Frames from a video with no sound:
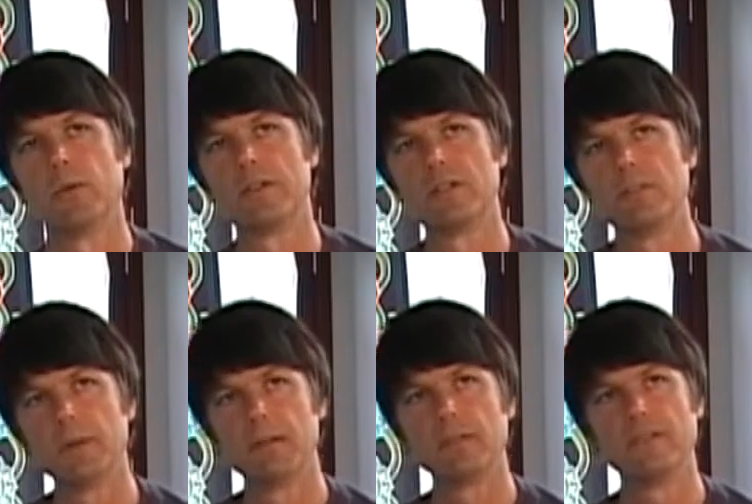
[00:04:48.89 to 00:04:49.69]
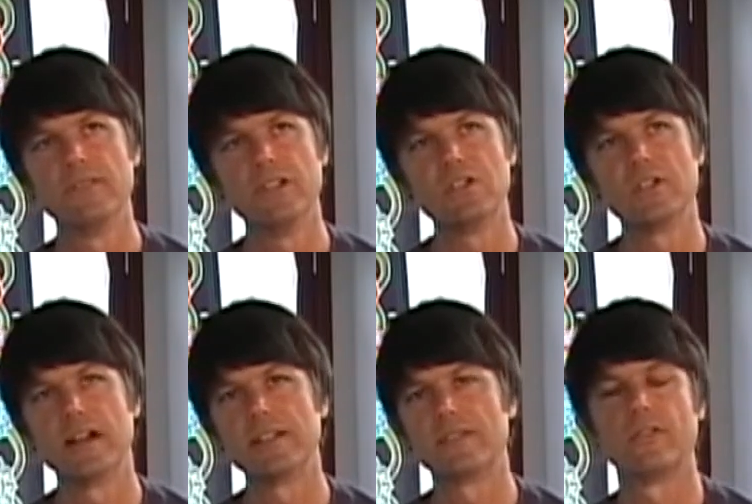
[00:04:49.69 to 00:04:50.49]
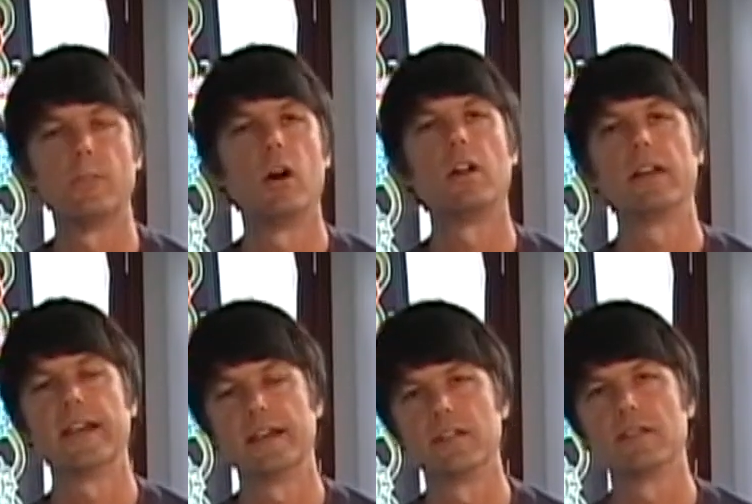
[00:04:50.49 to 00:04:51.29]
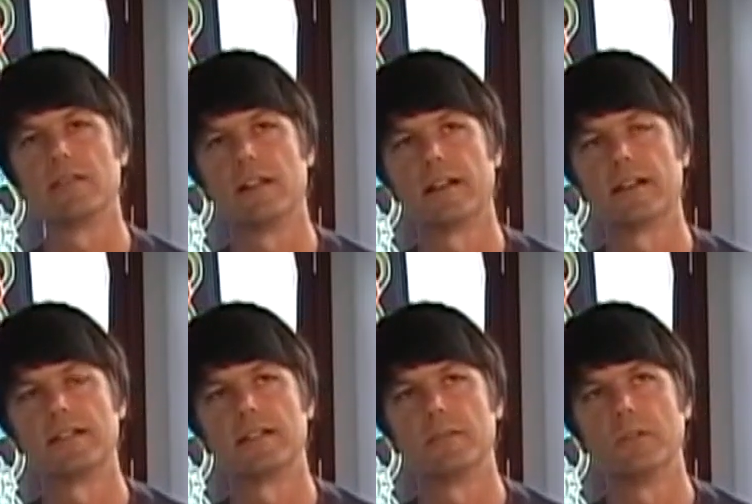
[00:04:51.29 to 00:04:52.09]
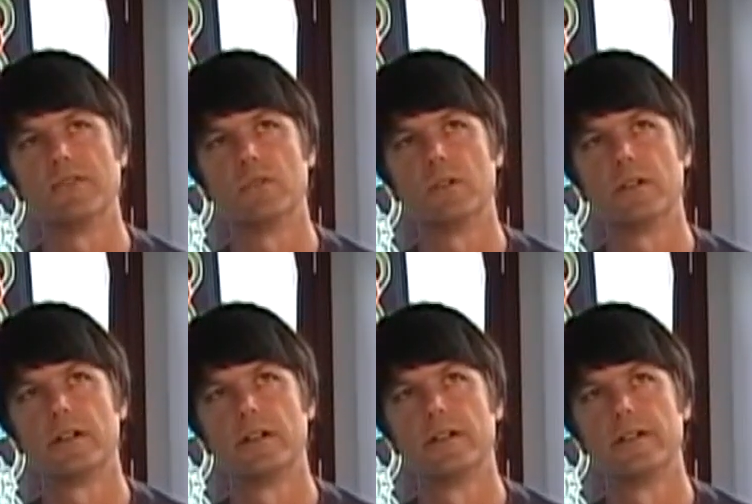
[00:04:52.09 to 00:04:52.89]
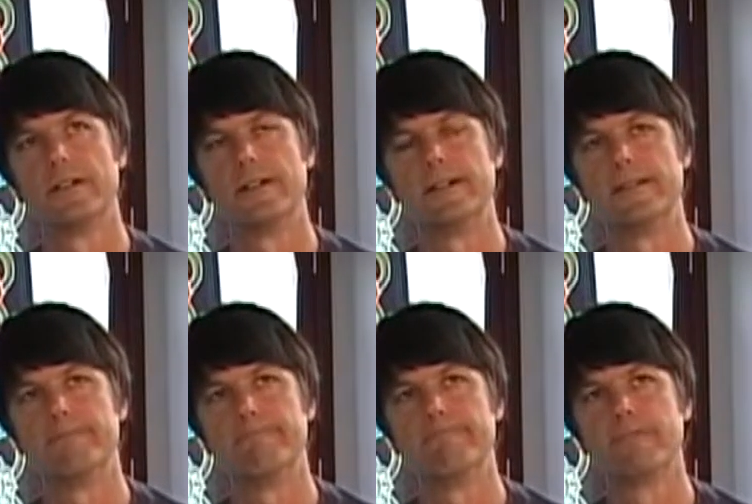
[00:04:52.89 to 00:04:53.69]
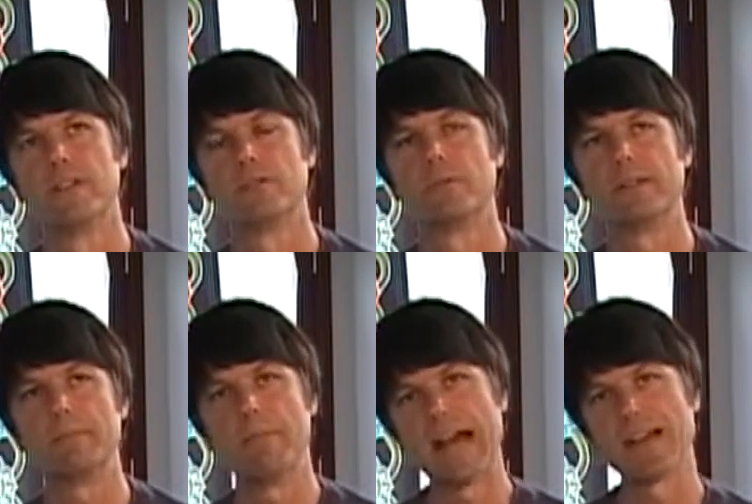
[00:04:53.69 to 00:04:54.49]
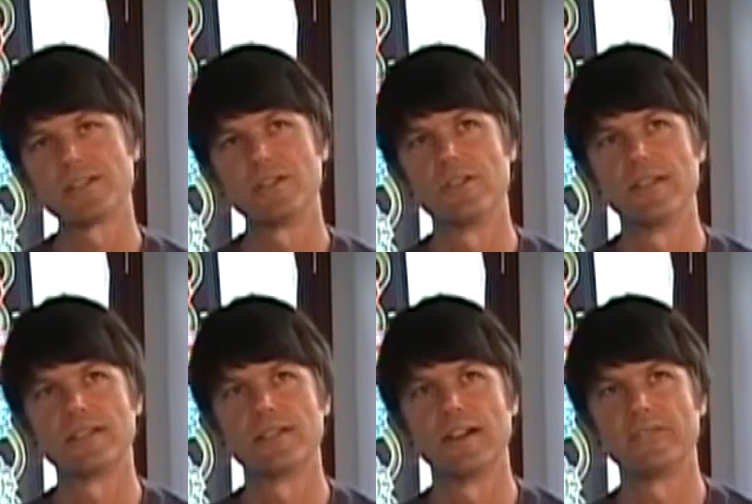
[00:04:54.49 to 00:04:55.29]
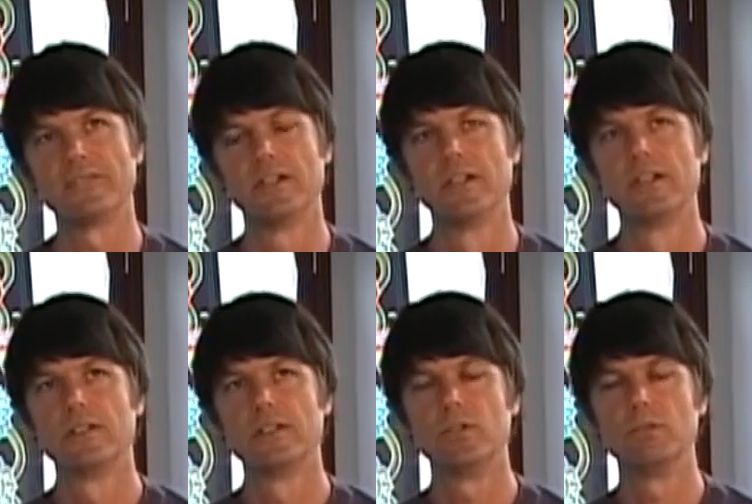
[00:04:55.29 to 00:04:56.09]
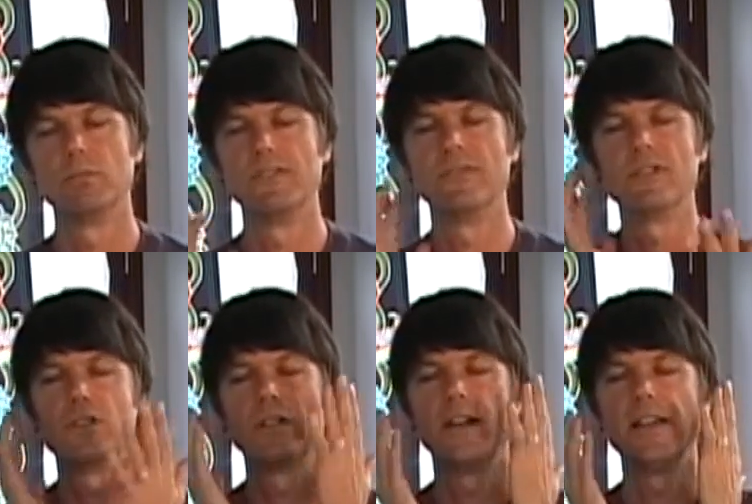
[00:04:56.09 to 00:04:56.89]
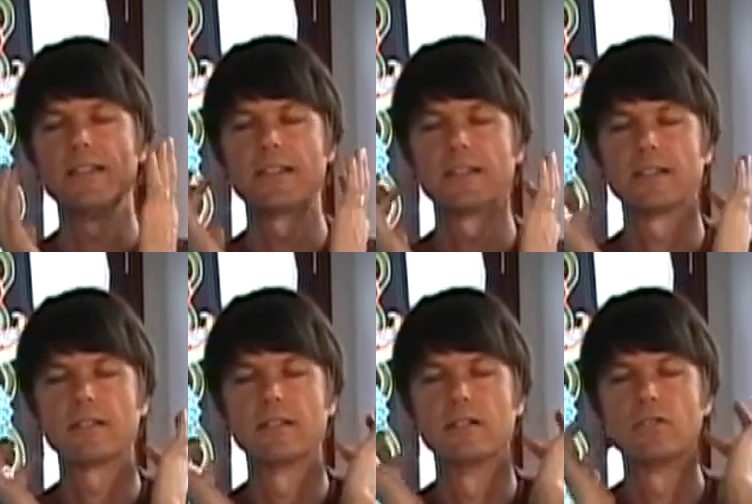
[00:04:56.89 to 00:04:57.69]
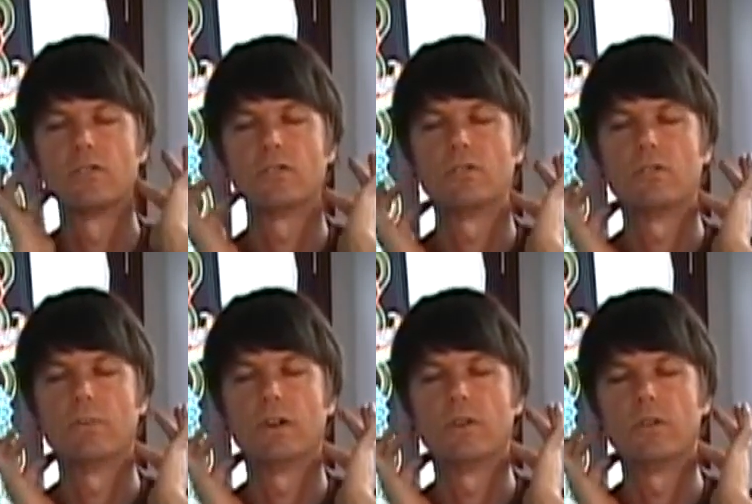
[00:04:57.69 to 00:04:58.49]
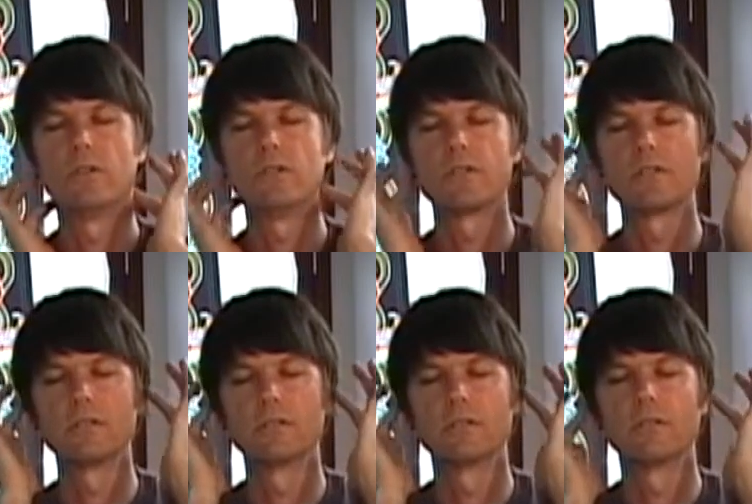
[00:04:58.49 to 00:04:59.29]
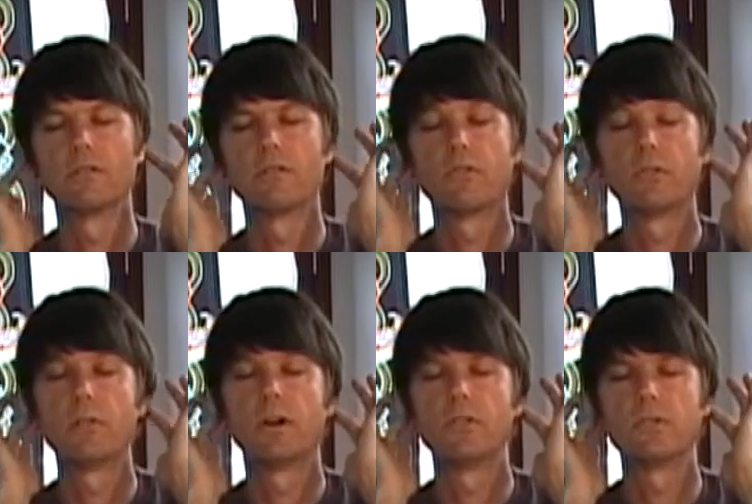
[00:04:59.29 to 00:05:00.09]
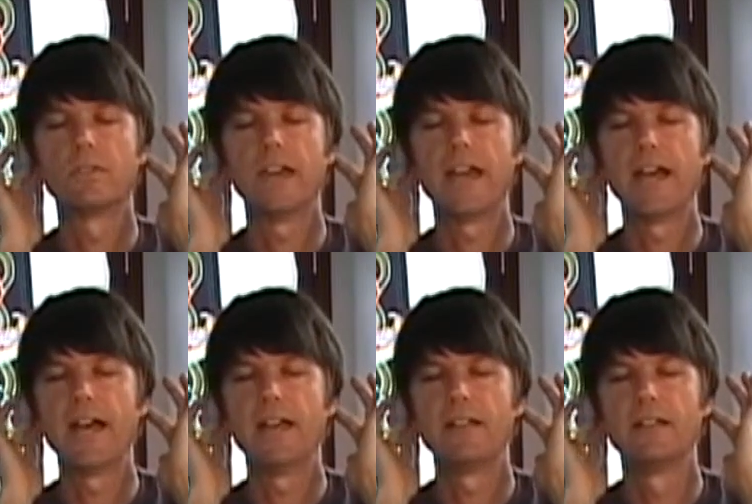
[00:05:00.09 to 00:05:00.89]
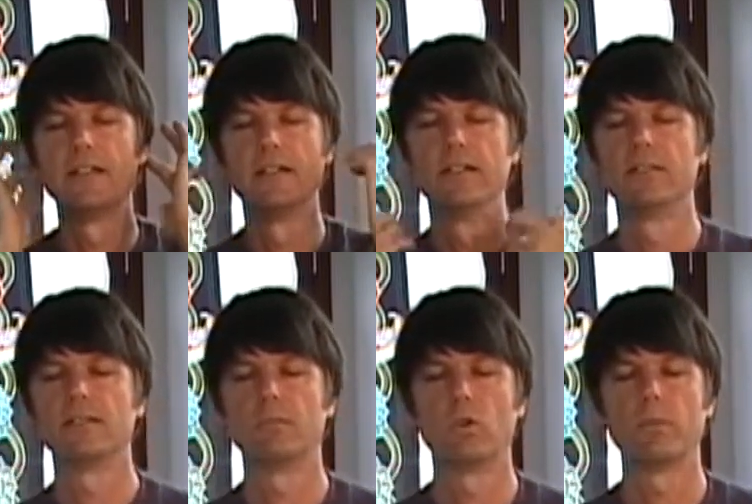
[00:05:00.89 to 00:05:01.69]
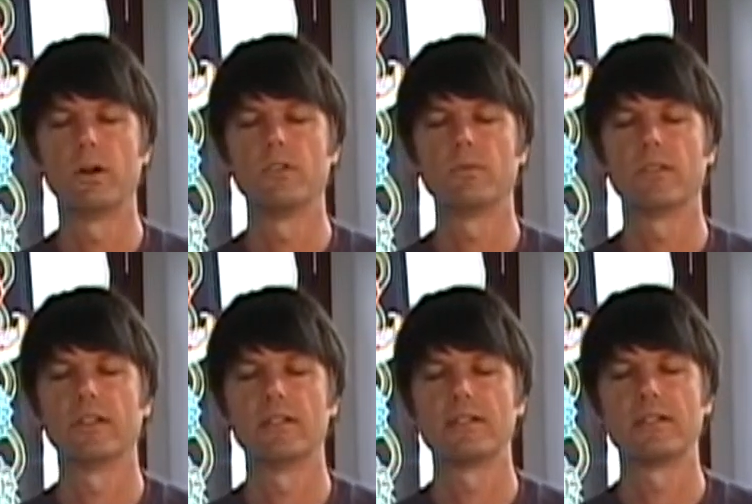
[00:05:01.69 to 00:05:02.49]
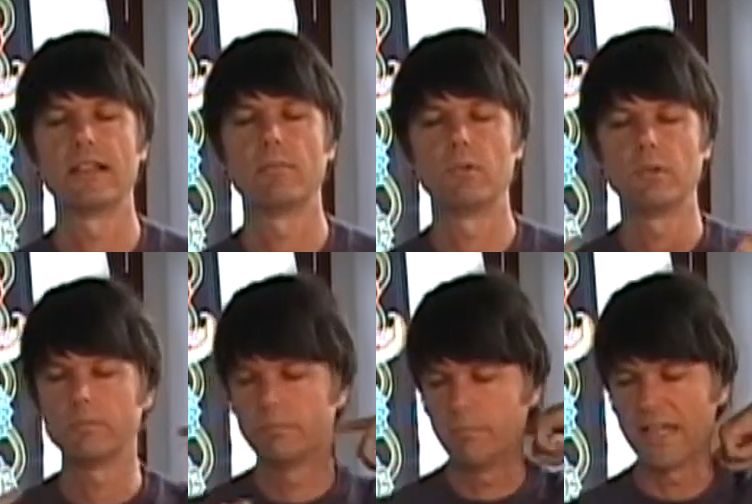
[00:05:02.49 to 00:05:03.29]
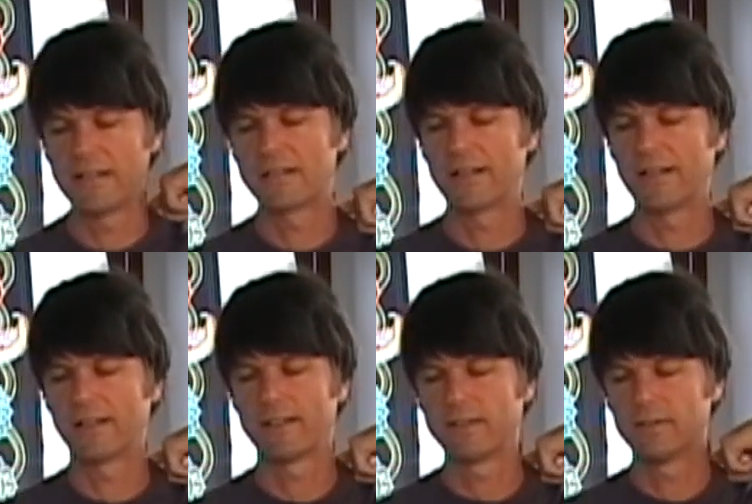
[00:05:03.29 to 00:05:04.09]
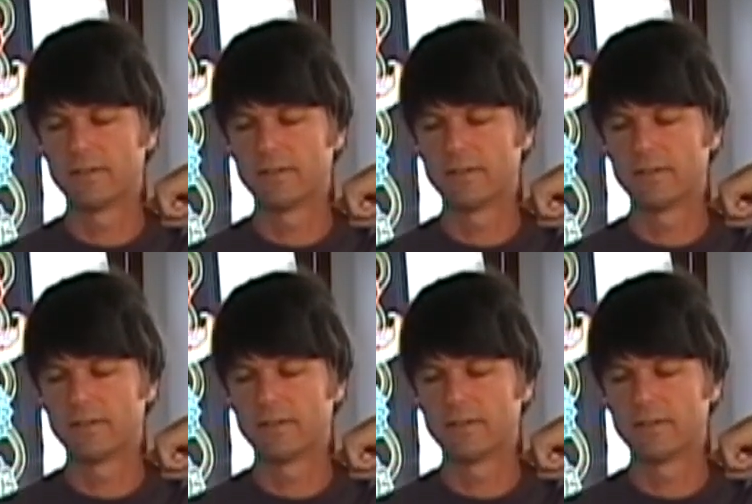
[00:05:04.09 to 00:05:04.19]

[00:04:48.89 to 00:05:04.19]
want you to be able to visualize it from all angles, like I said before. To really master this stuff, you would be visualizing two bones 3 bones with the head, some more bones with a stable base, like the